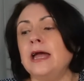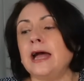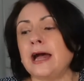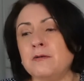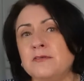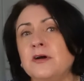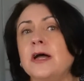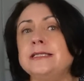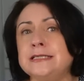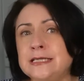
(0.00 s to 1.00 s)
However,
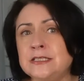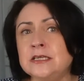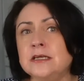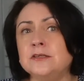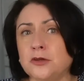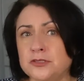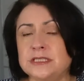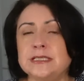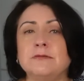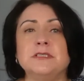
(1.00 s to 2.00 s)
I did
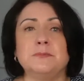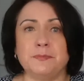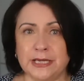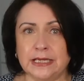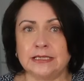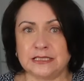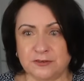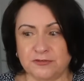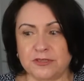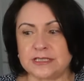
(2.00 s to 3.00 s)
notice there was a big
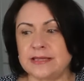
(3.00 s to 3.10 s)
difference,